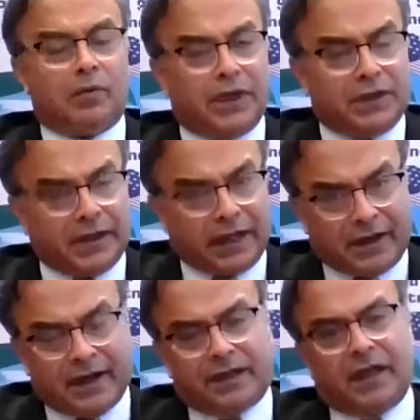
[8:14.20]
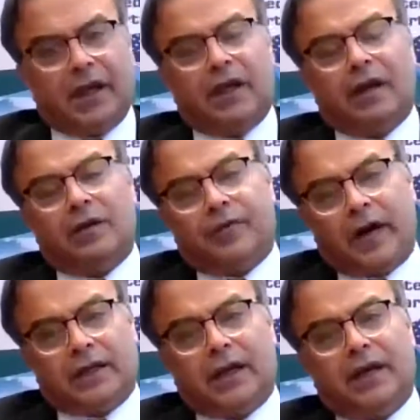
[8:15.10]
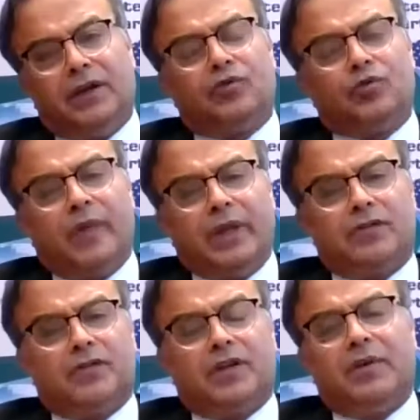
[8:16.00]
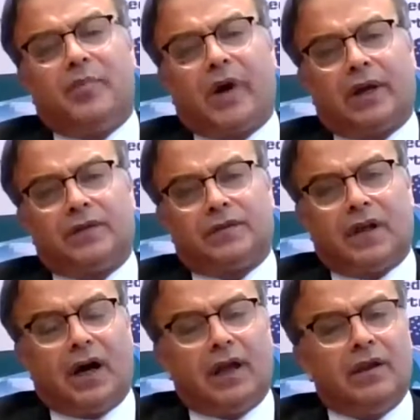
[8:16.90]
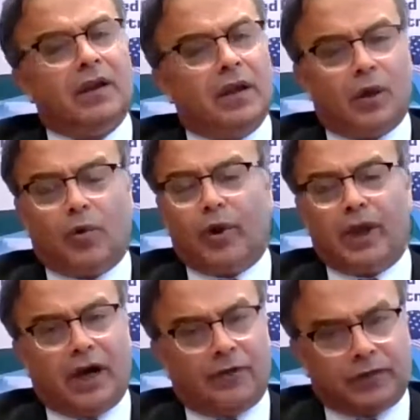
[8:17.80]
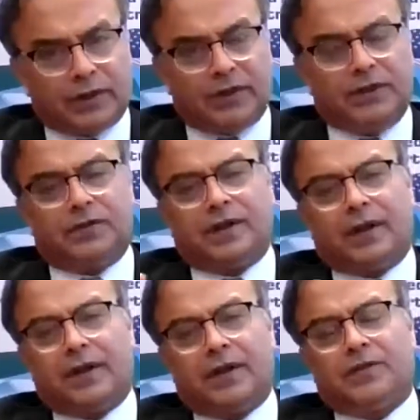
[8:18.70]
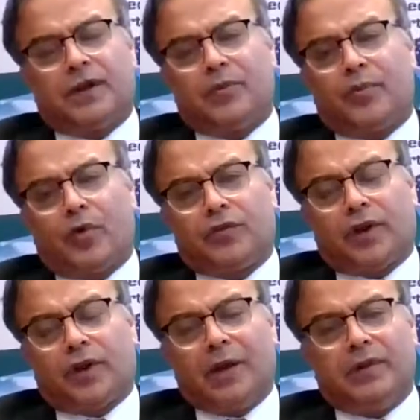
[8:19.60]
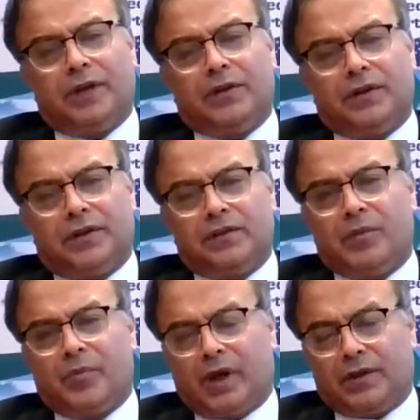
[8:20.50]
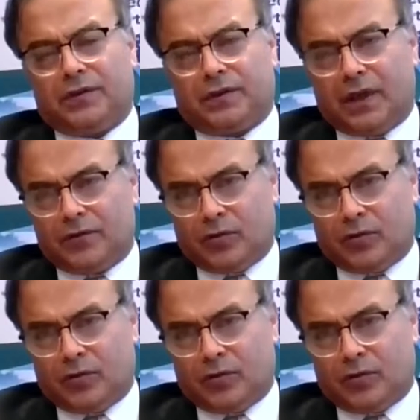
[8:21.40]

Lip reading: integrating Fatah into mainstream Pakistan, going after these terrorist and proscribed entities in Pakistan.